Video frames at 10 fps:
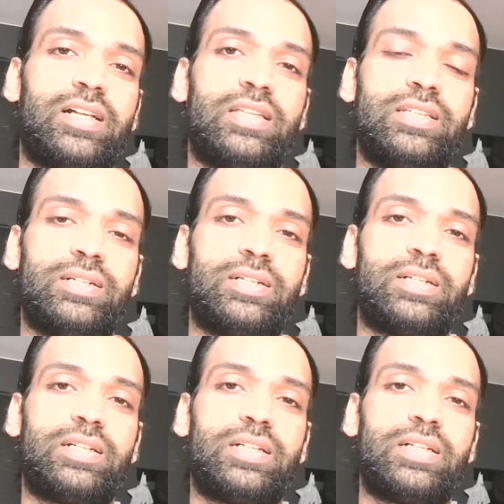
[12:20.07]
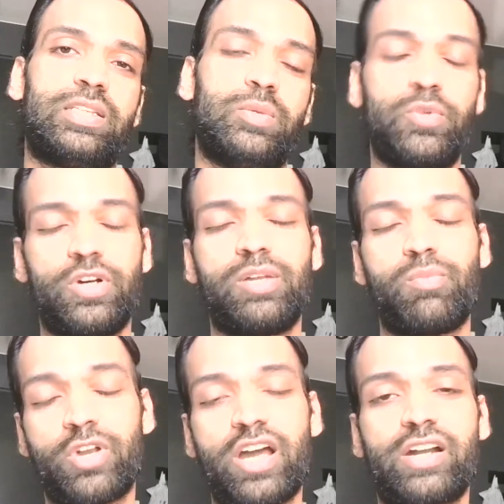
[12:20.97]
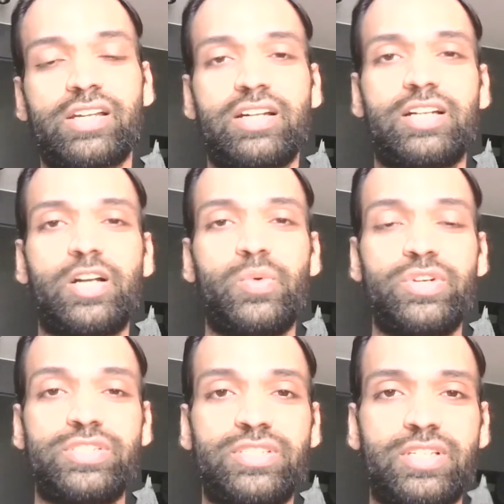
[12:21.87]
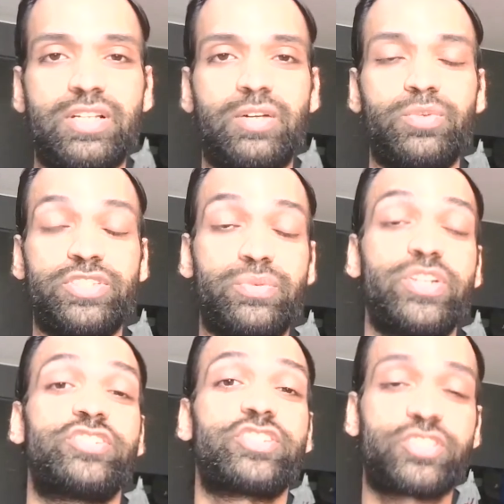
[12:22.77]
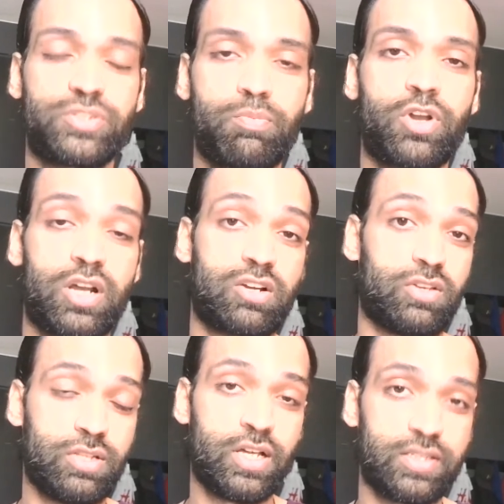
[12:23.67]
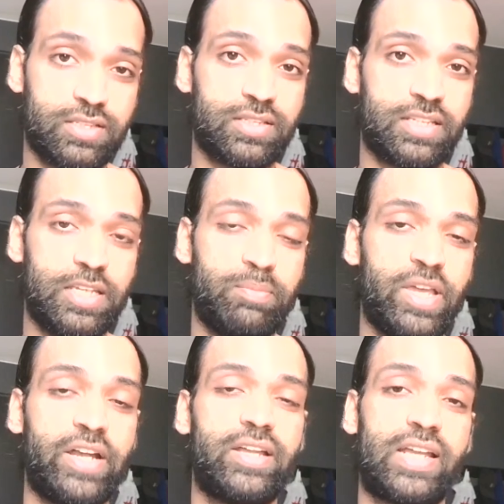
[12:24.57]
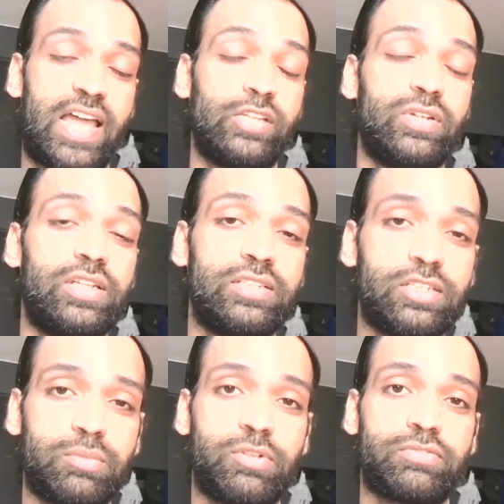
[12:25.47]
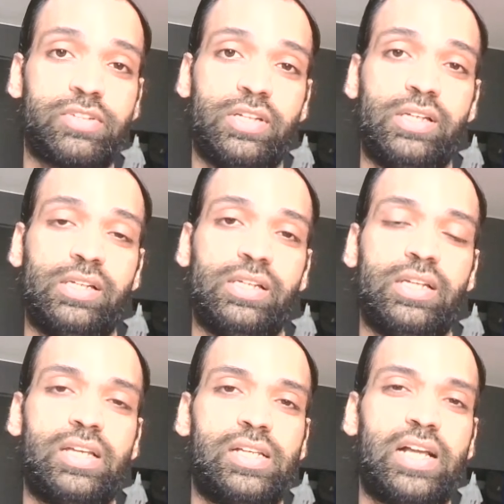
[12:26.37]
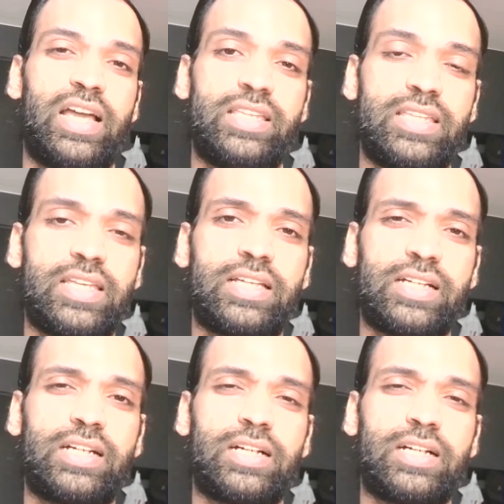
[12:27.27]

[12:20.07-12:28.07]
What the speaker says: the Mughal monarch was the richest monarch on earth. He made an annual income of, I think,